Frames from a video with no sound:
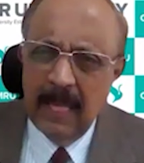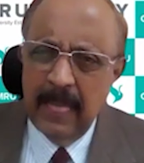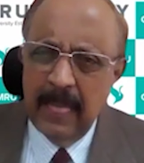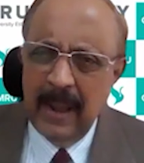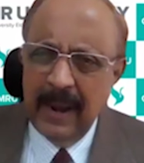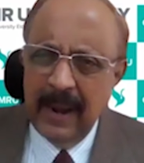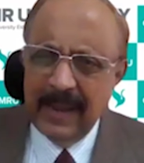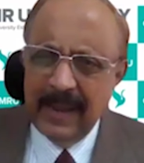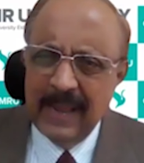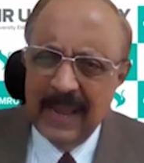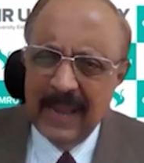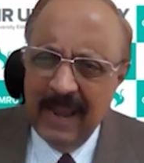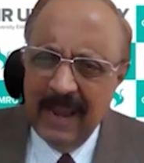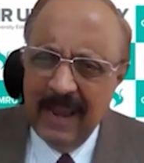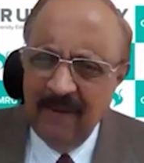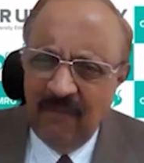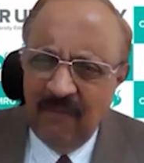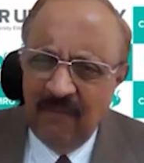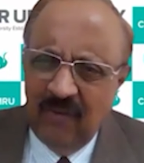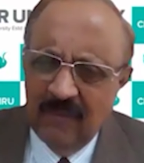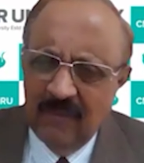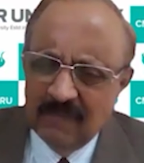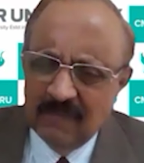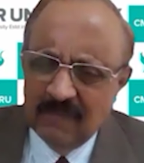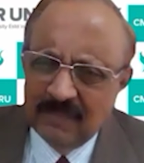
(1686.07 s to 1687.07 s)
that
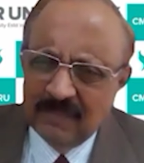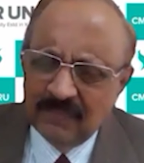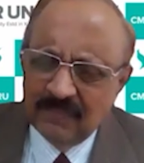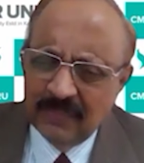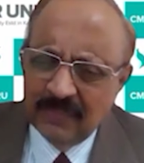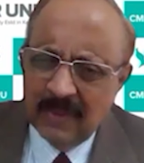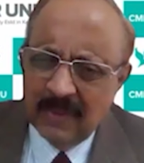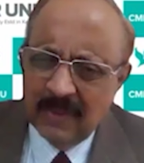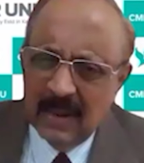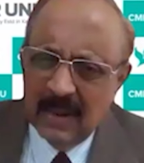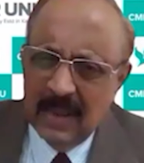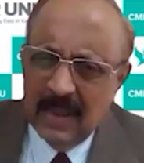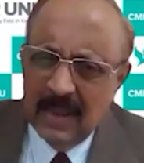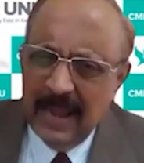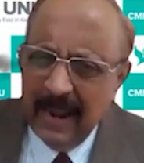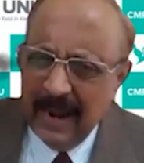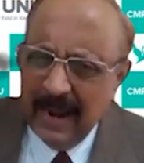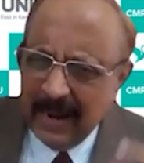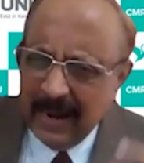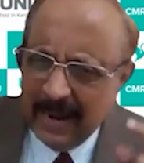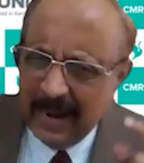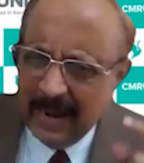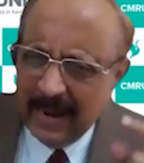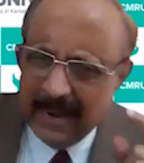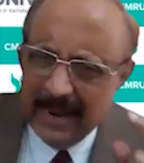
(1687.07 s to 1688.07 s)
if
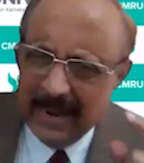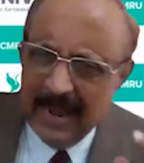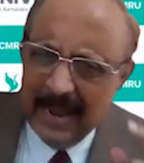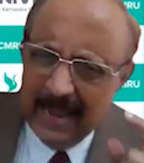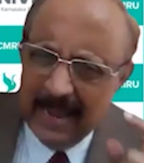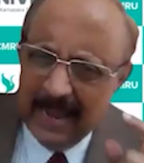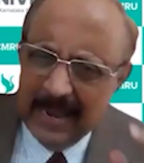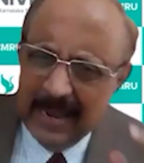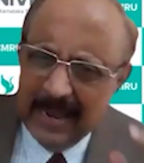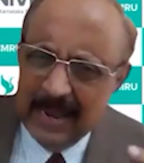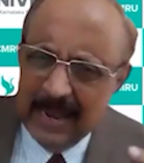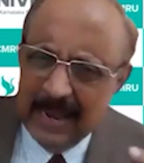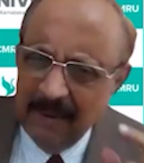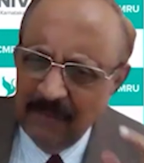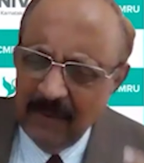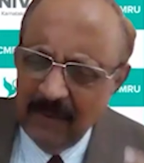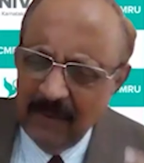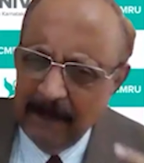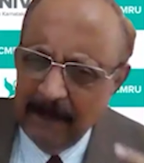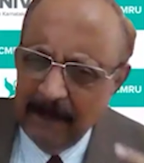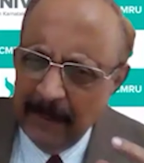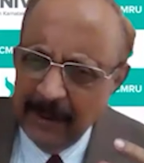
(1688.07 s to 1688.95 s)
a